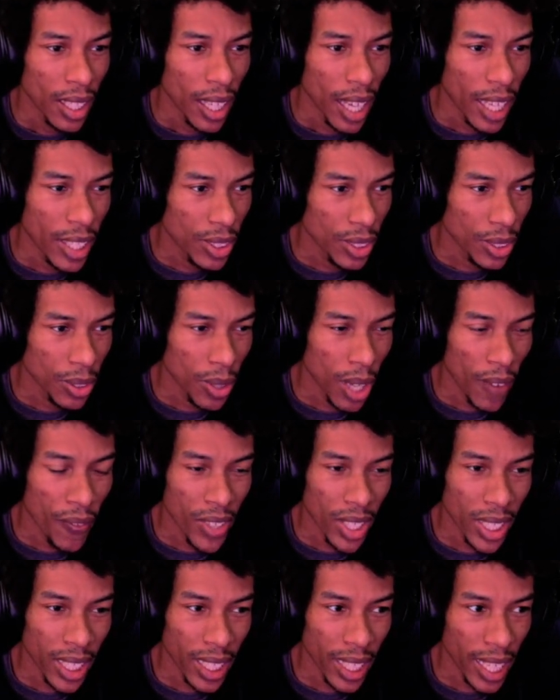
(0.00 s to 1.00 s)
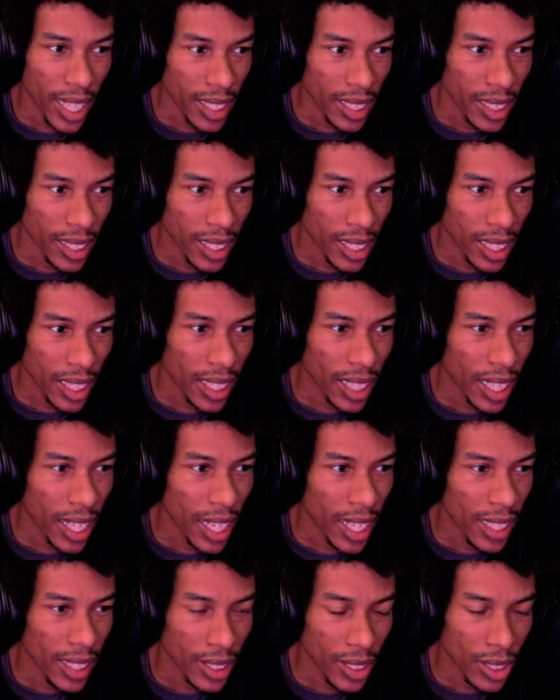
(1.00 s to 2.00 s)
I do. I fucking hate it. Like, I
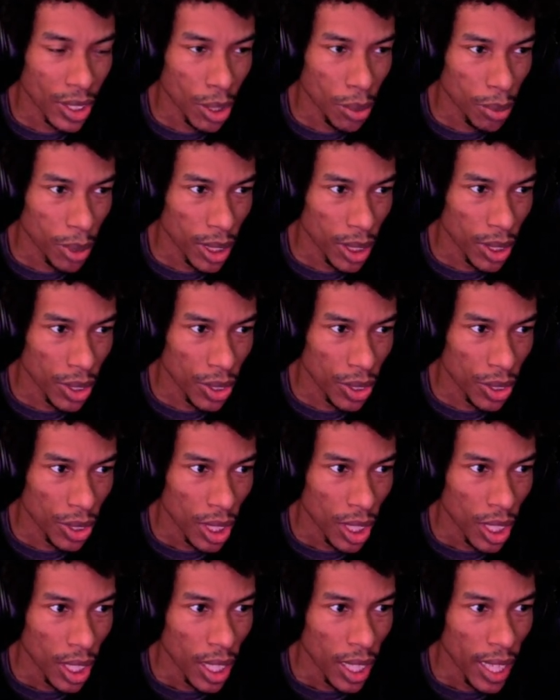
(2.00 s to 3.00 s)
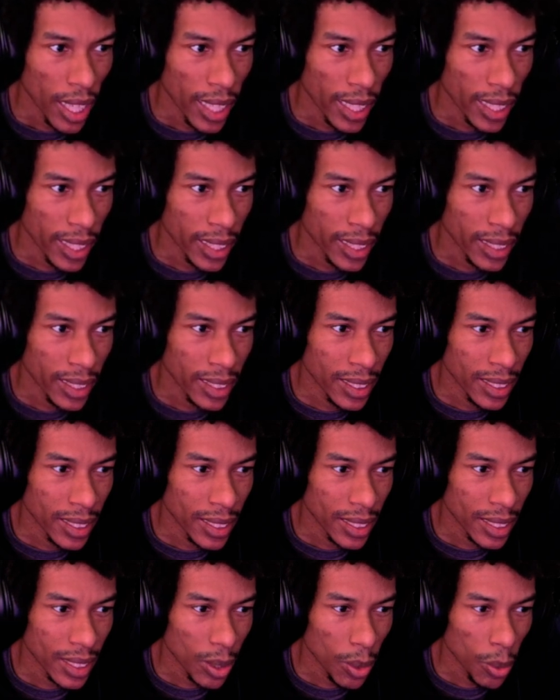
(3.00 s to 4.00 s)
hate it so much. And
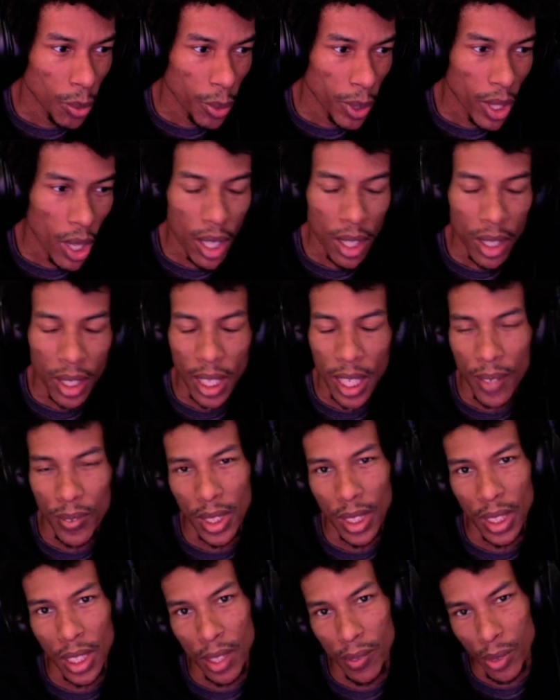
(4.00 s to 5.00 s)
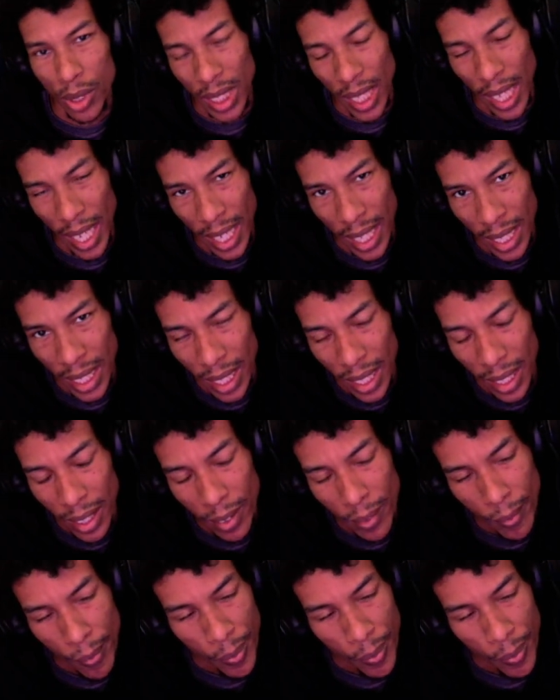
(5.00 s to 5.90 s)
we are going to have to level to 80.